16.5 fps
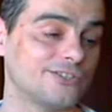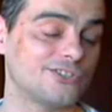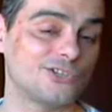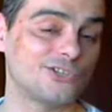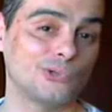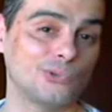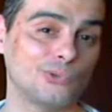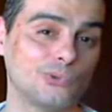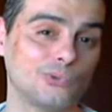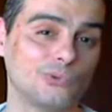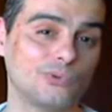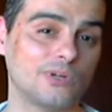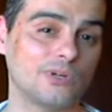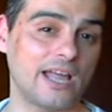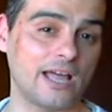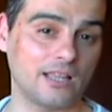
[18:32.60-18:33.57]
2
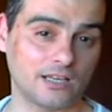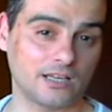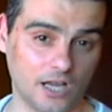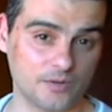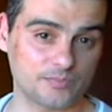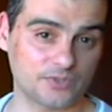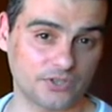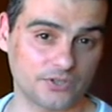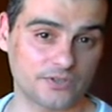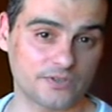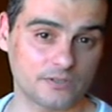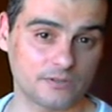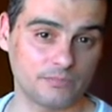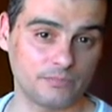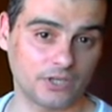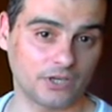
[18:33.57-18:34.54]

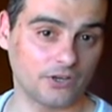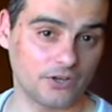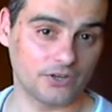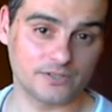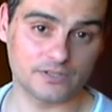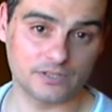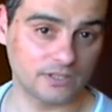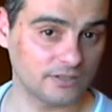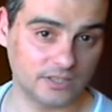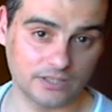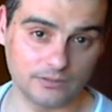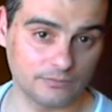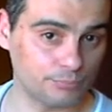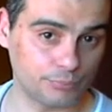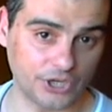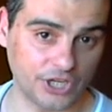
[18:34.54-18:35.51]
helicopters, because it
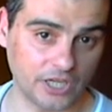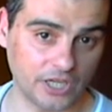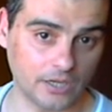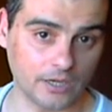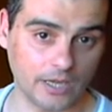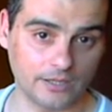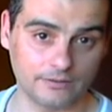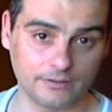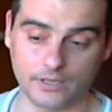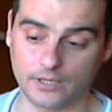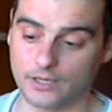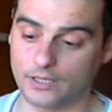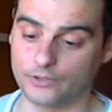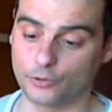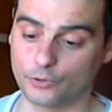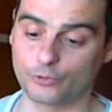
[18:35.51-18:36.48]
didn't bring, and
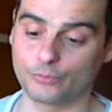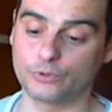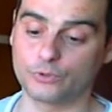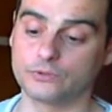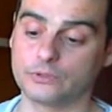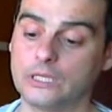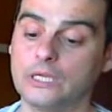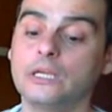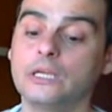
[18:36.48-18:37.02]
the normal